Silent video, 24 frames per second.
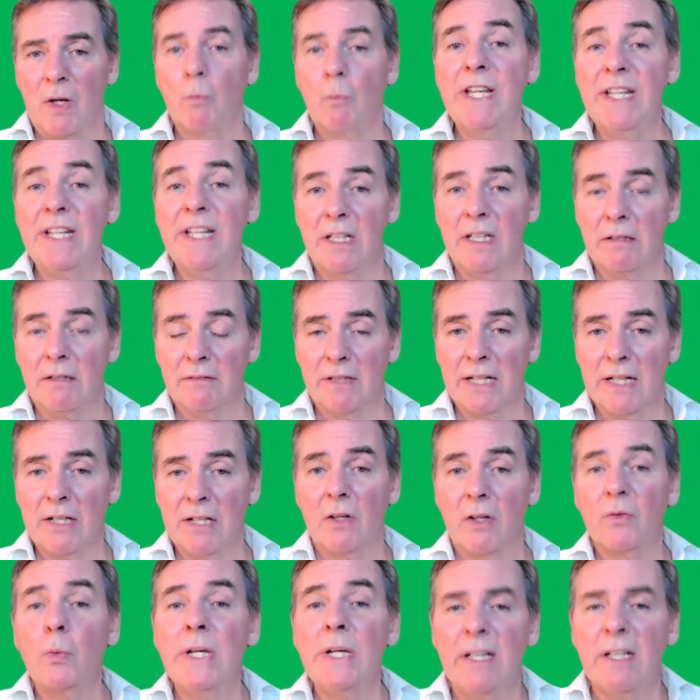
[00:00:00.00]
weak. They
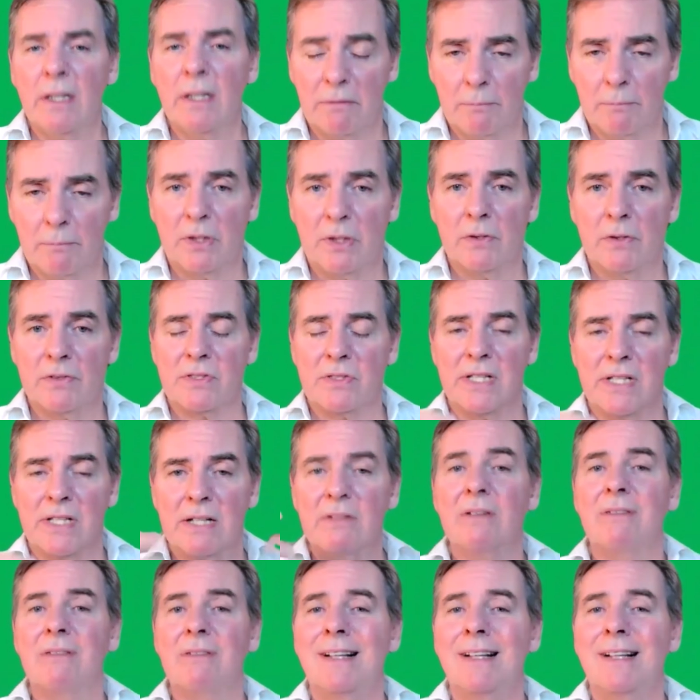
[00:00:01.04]
got weaker because
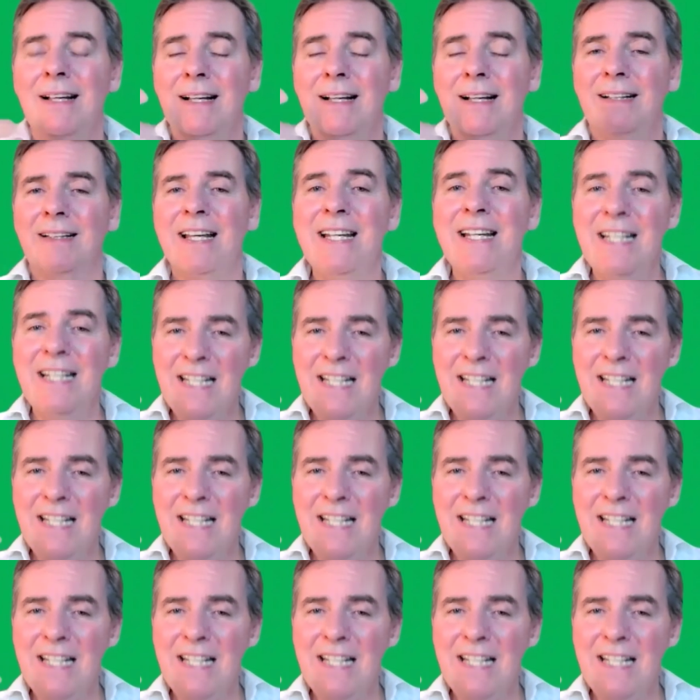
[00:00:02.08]
they